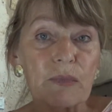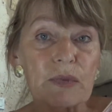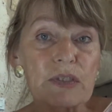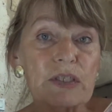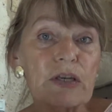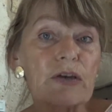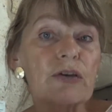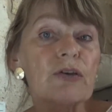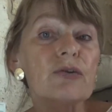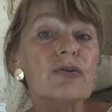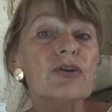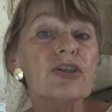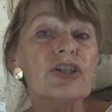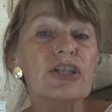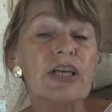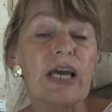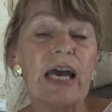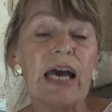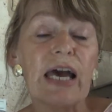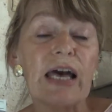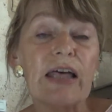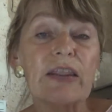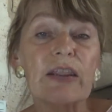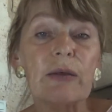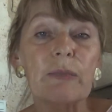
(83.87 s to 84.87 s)
So you
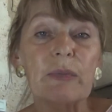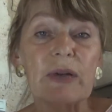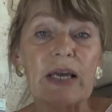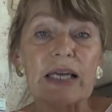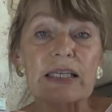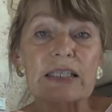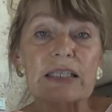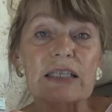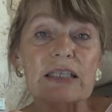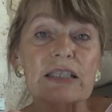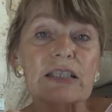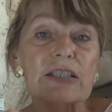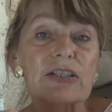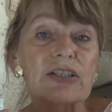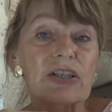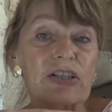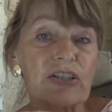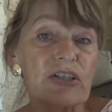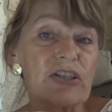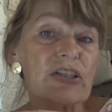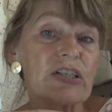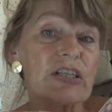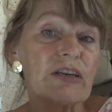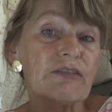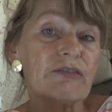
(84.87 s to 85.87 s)
share the platters just
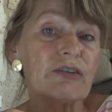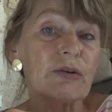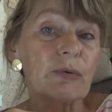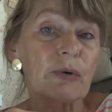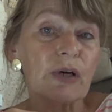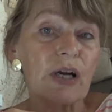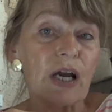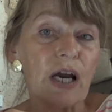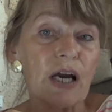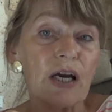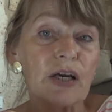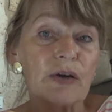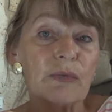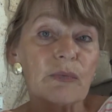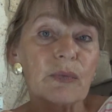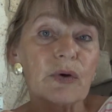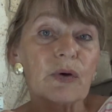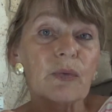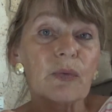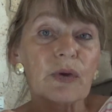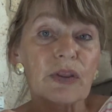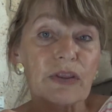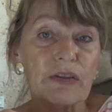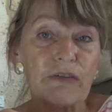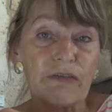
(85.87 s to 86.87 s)
as if you were at home
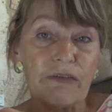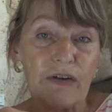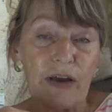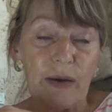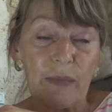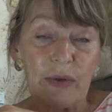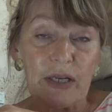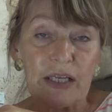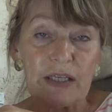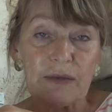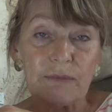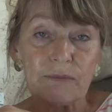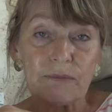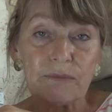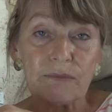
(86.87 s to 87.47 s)
with the family.